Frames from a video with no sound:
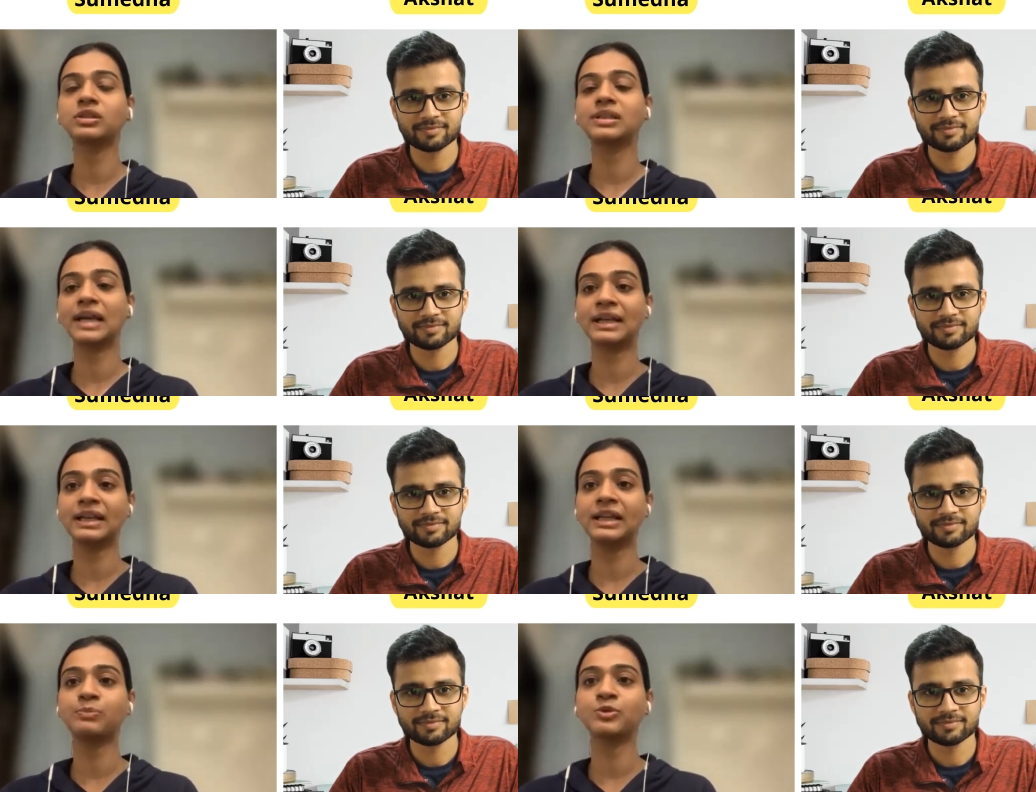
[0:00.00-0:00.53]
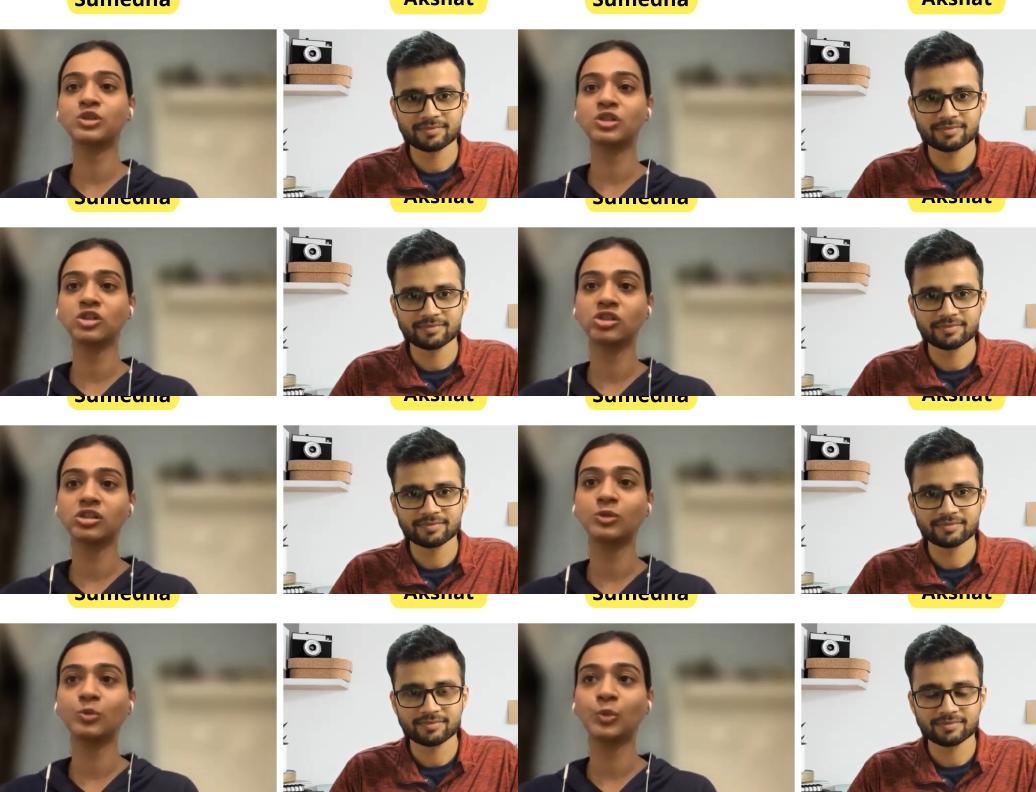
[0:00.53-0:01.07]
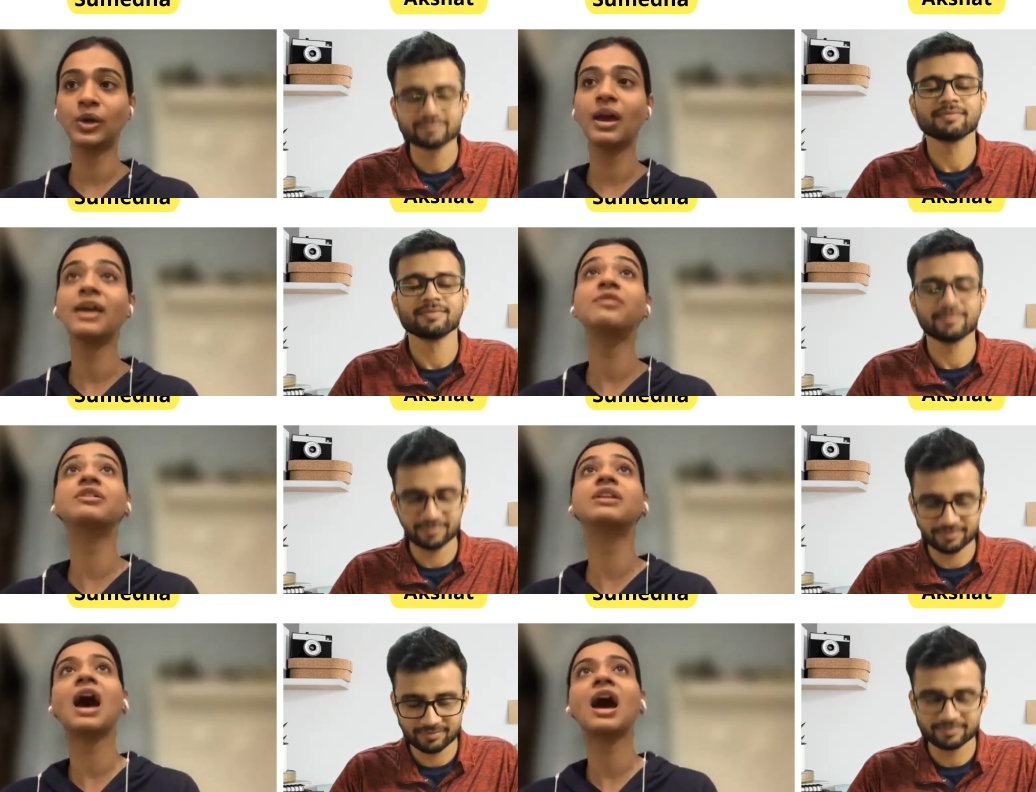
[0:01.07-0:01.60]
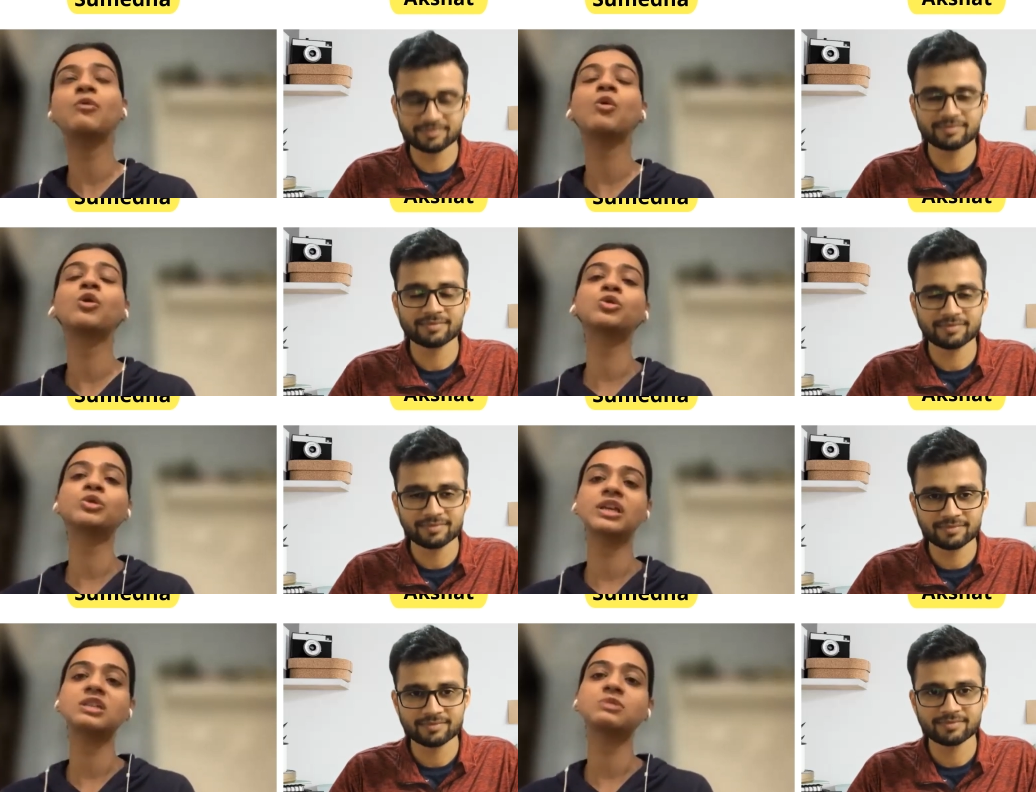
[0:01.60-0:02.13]
Speaker 1: tech lead position. Even I want
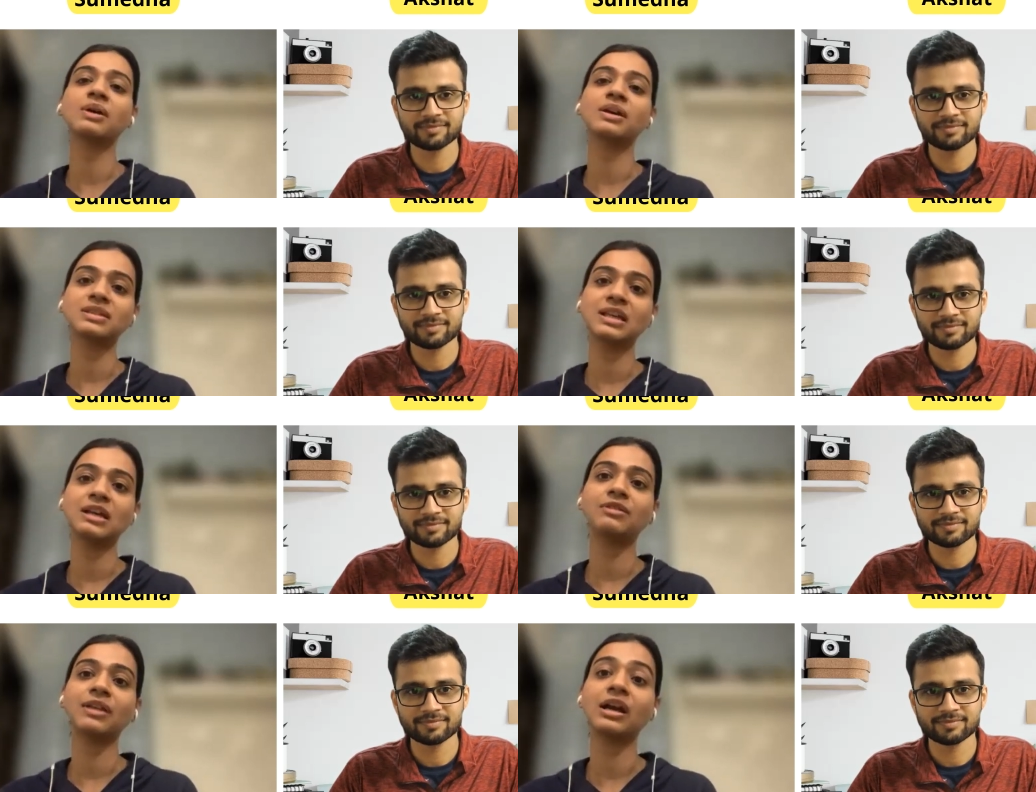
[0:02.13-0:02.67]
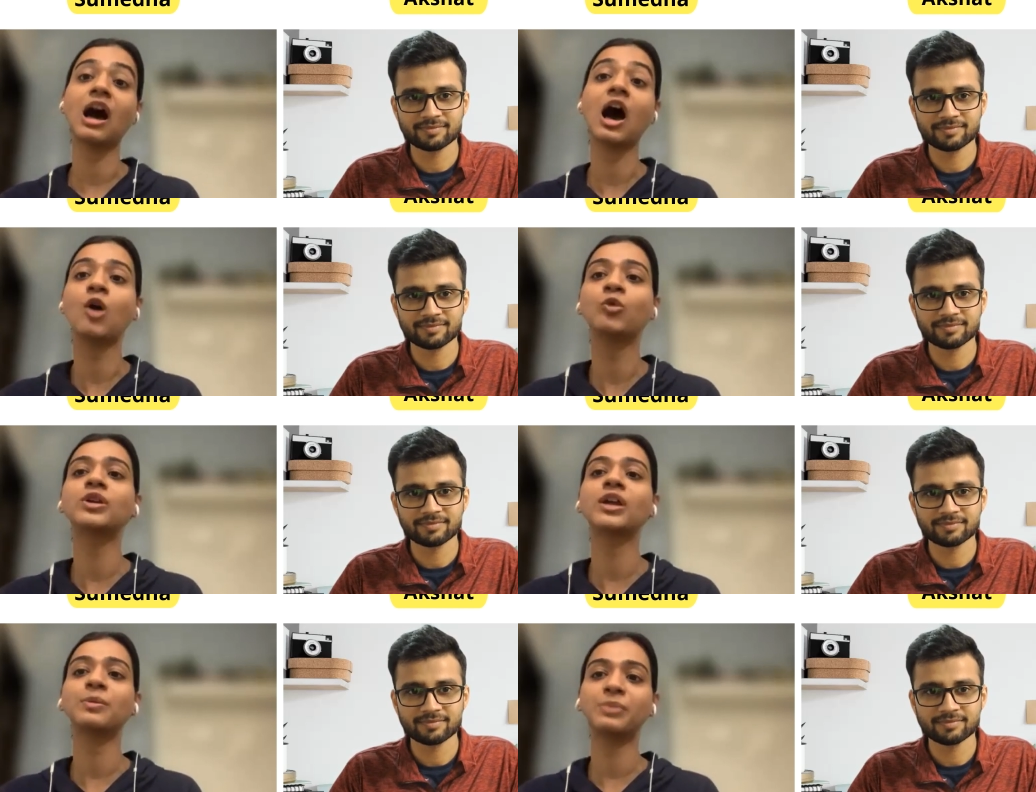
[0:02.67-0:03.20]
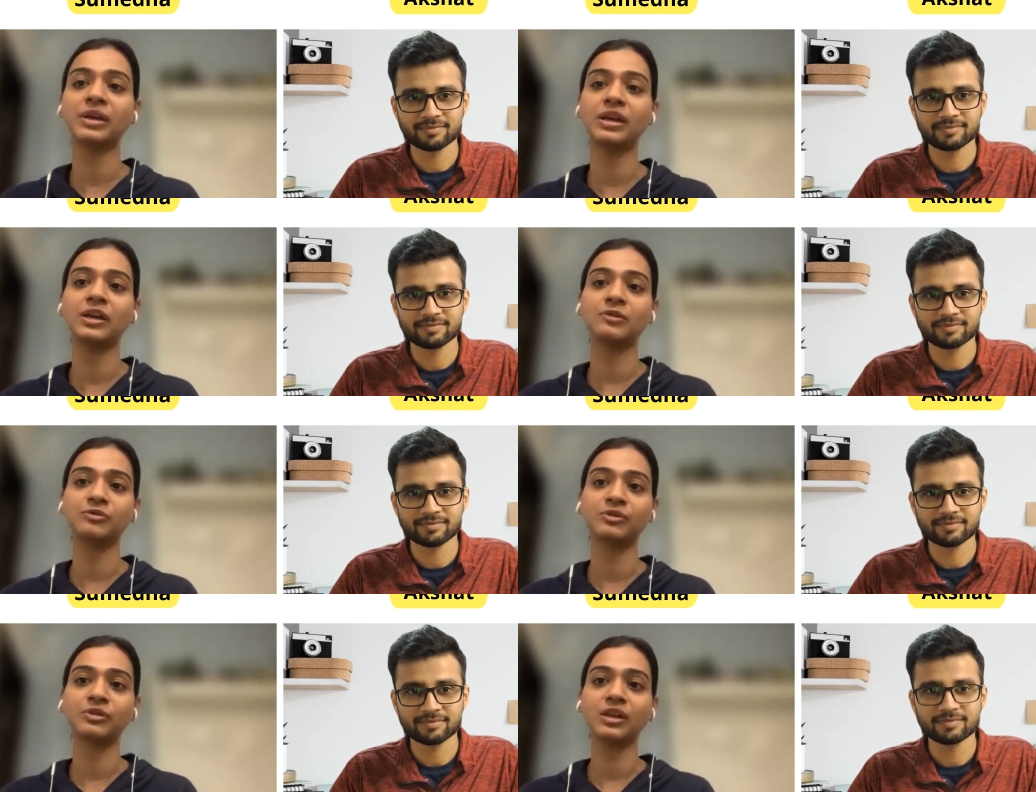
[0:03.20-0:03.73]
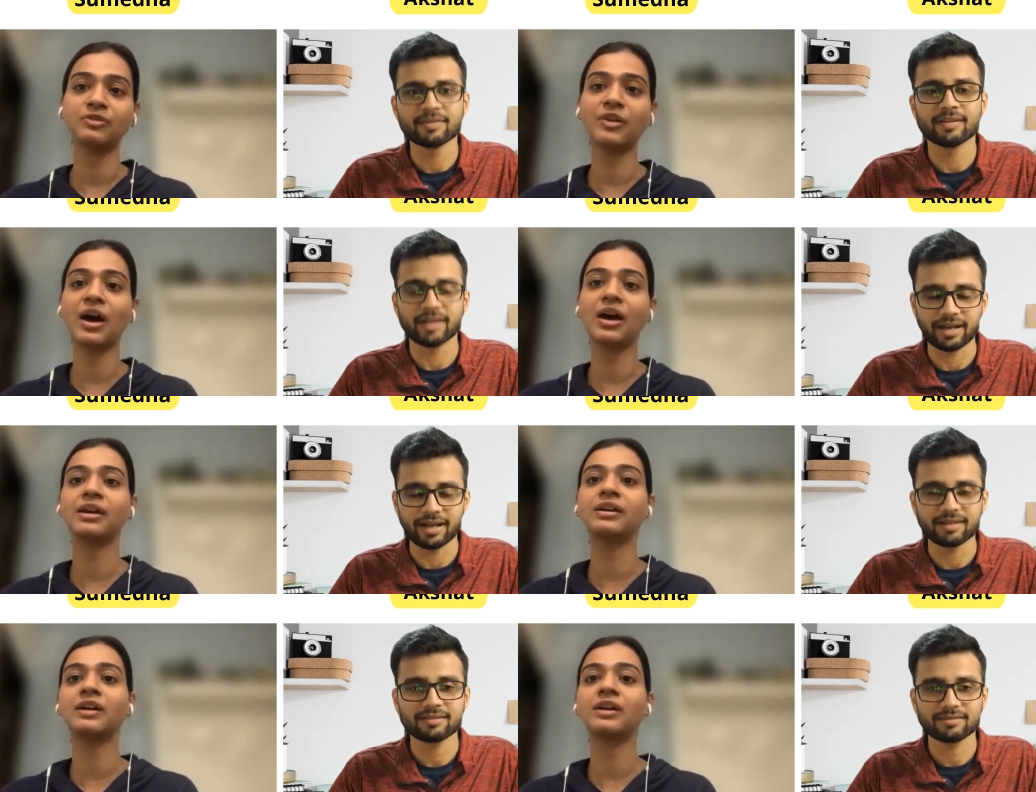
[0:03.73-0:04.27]
to test myself, like how would I behave if
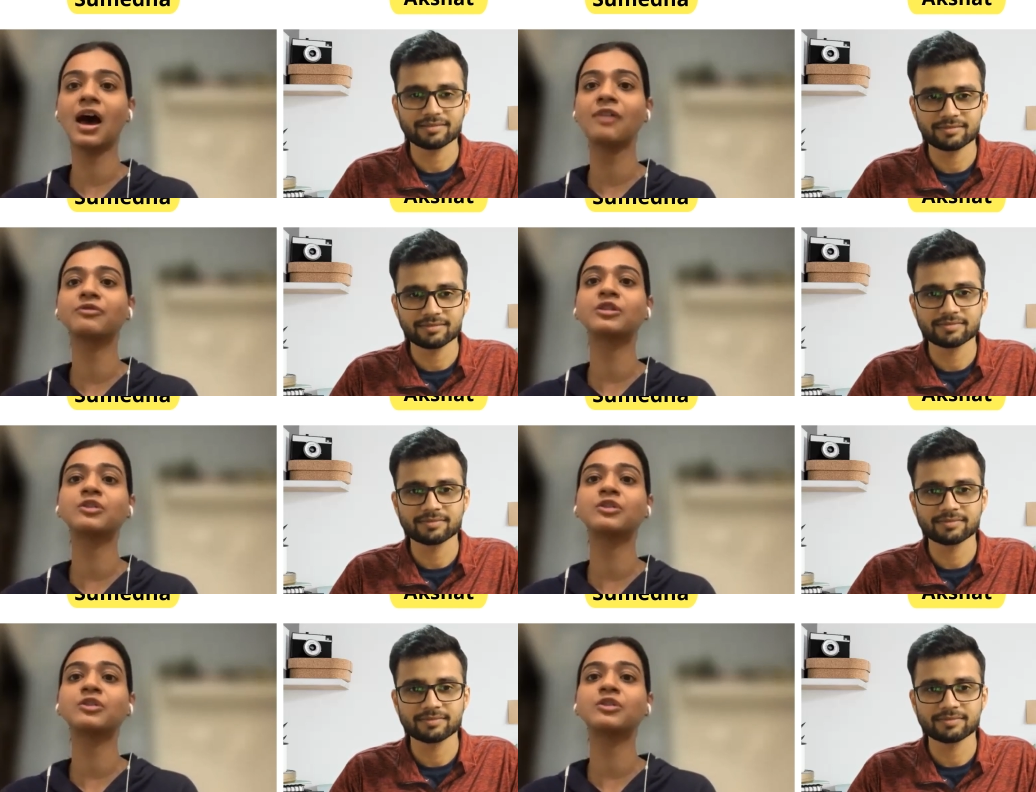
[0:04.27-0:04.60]
I have